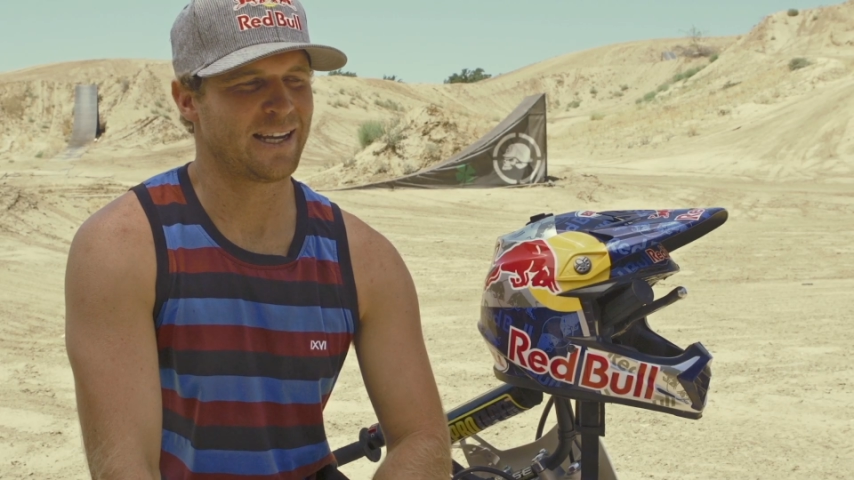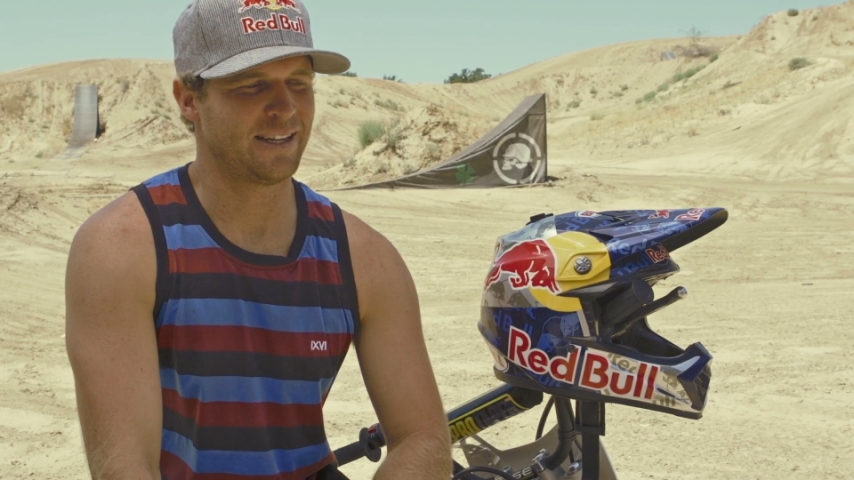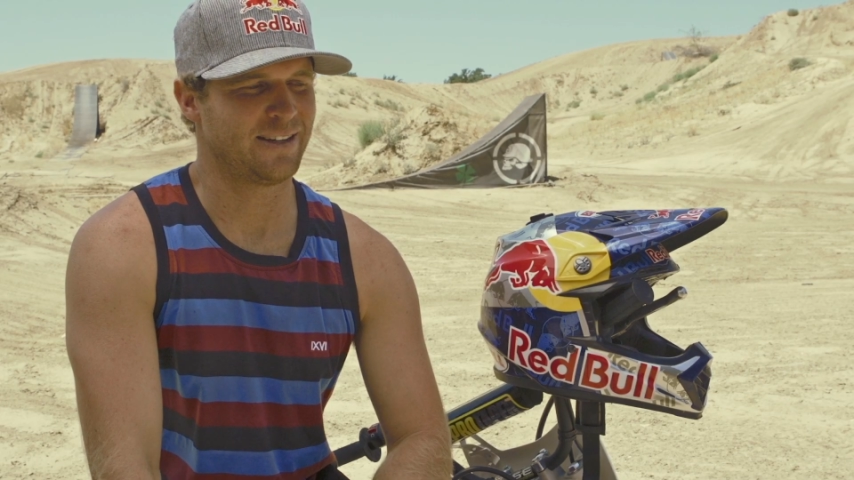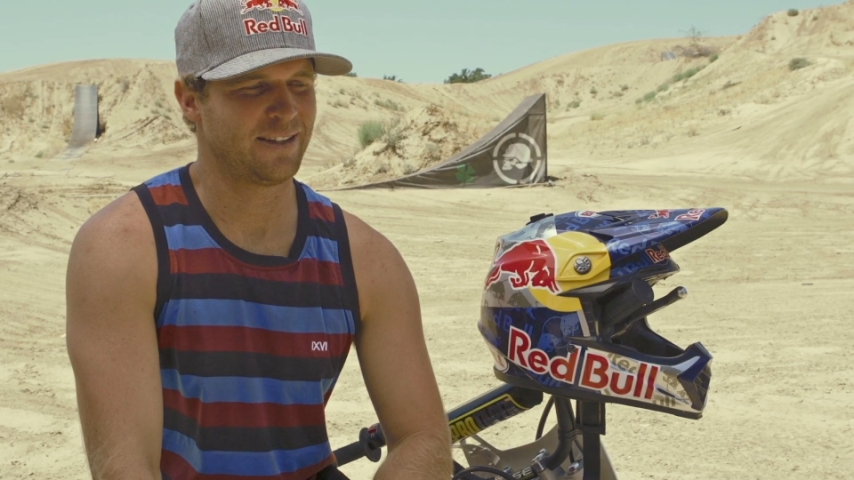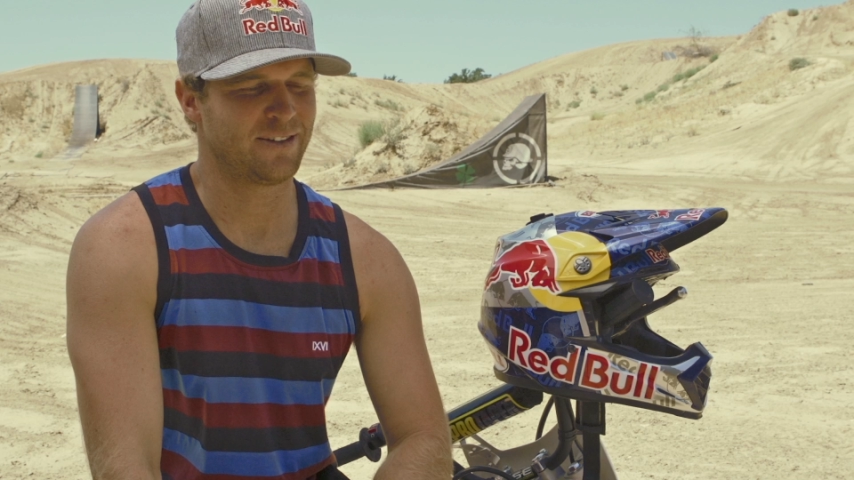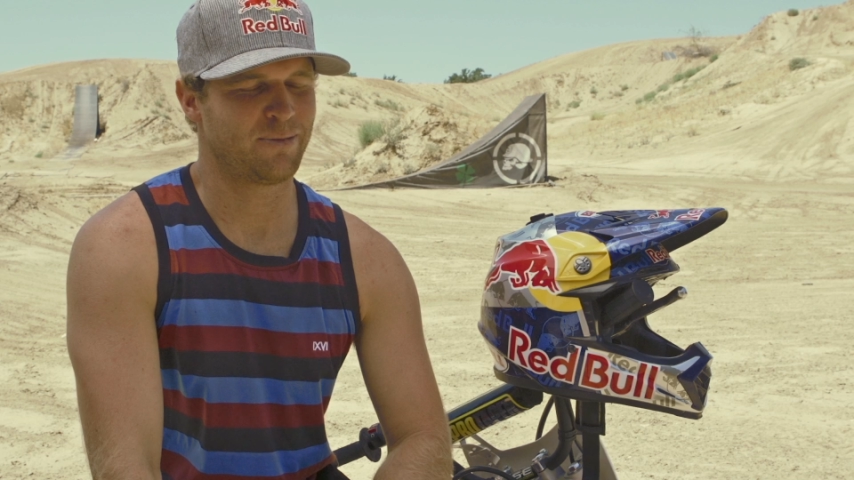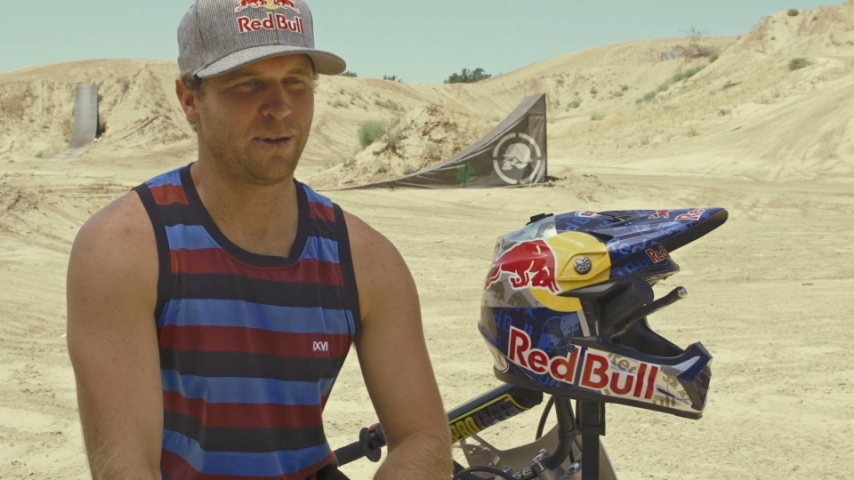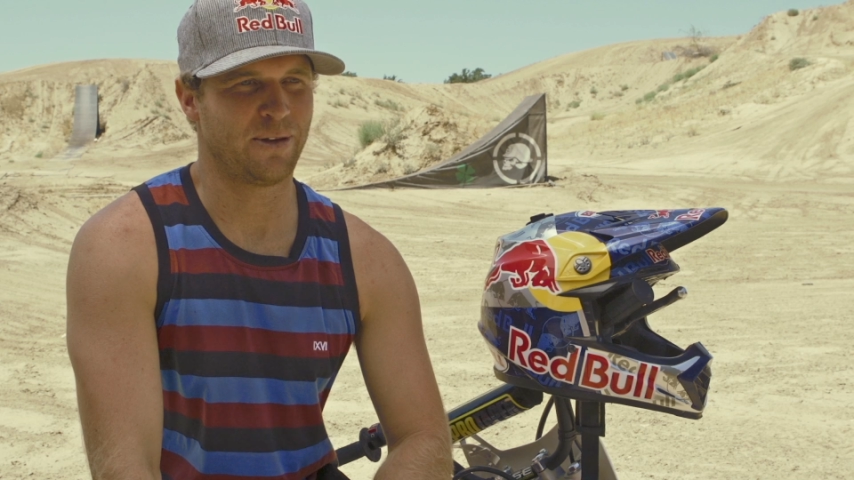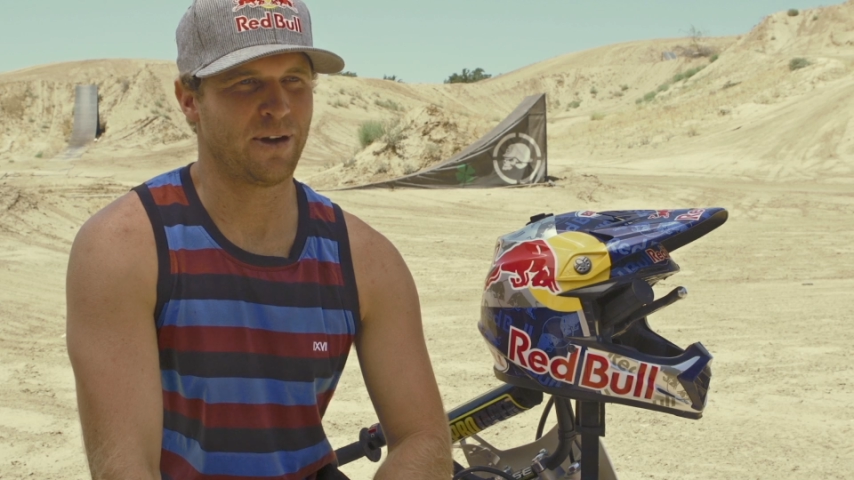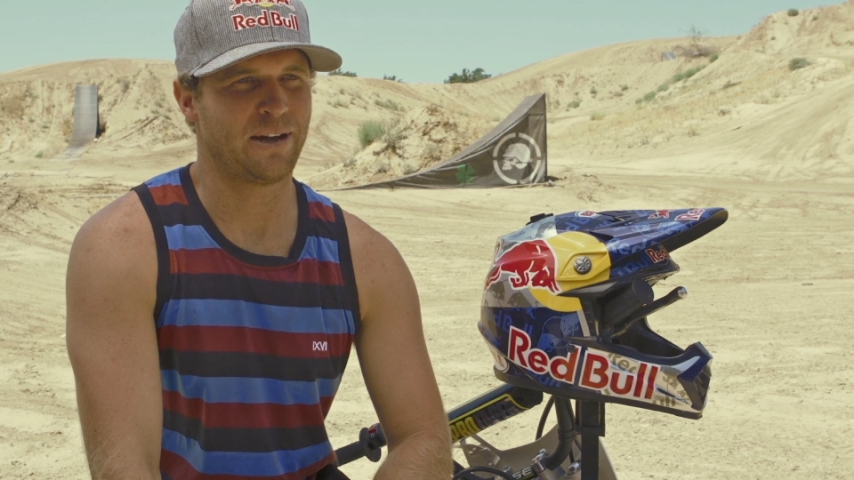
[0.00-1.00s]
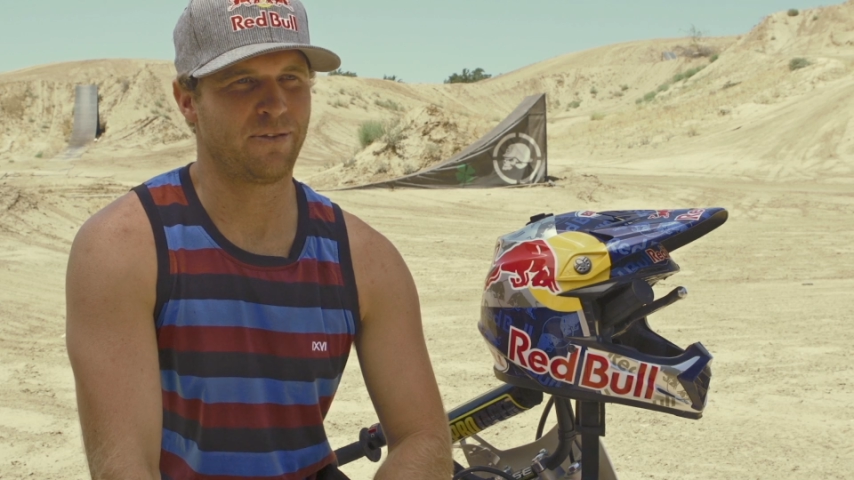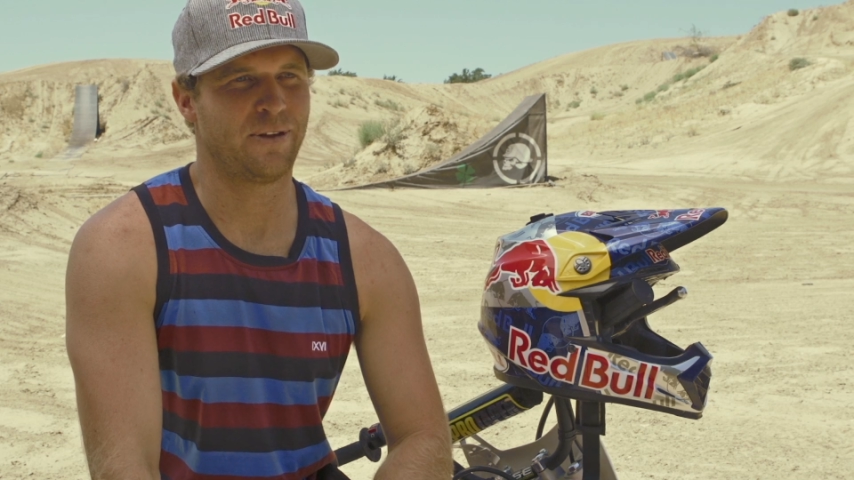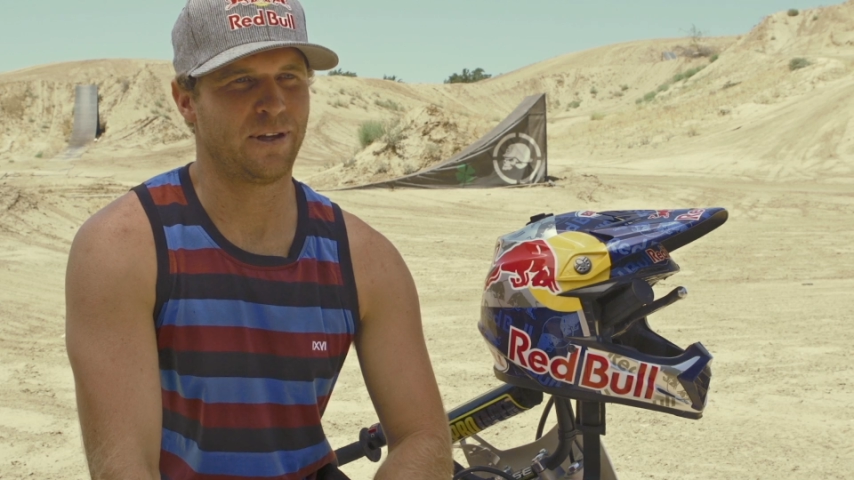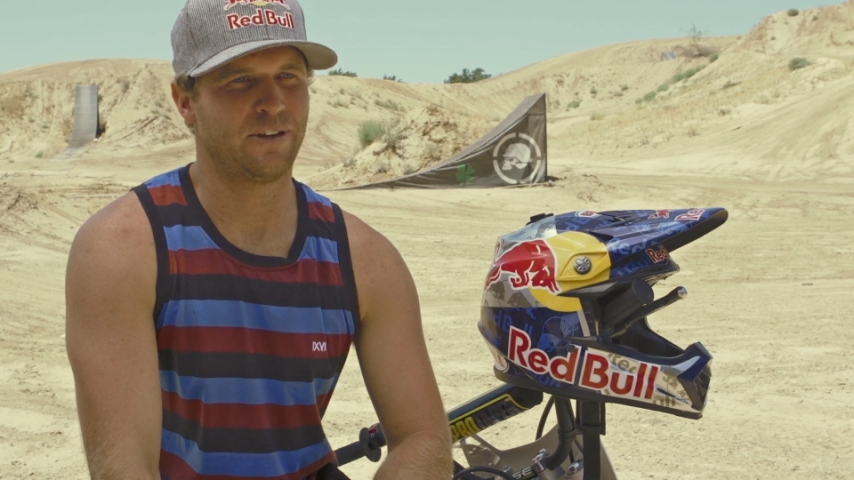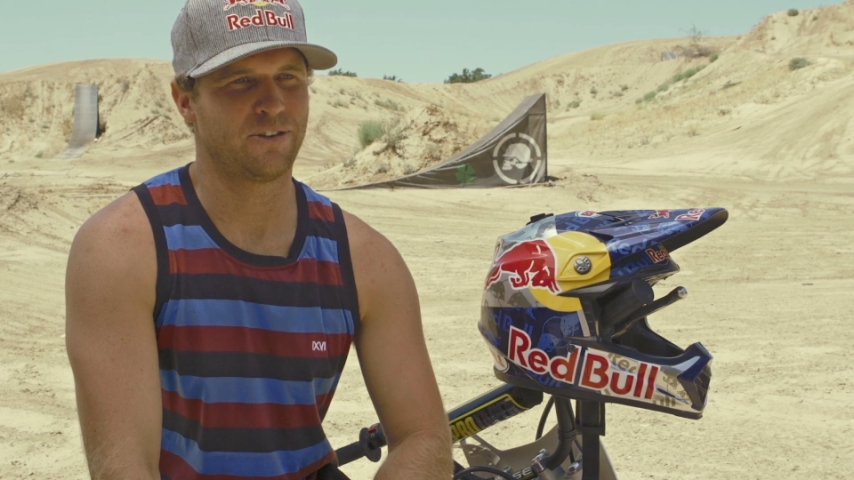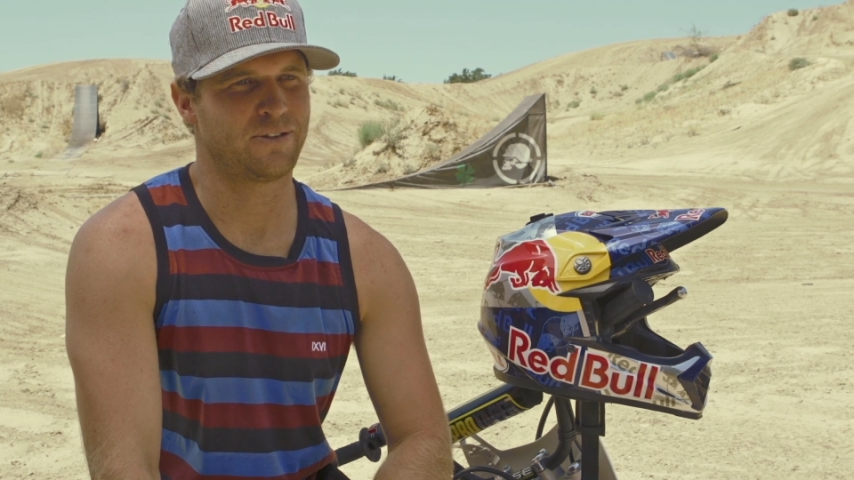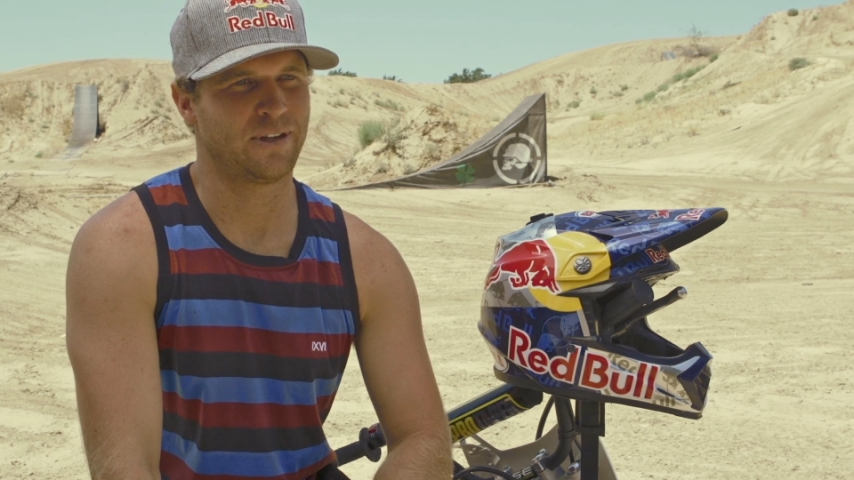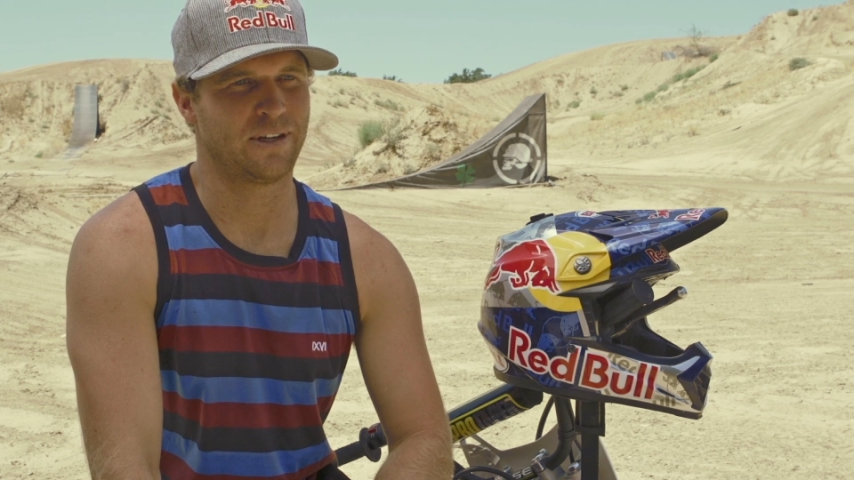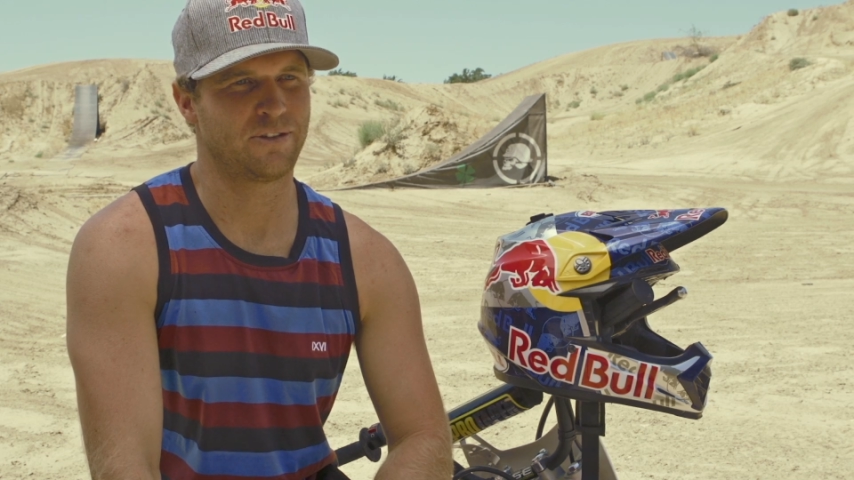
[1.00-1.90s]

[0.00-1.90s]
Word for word: and it's a pretty rad feeling, just a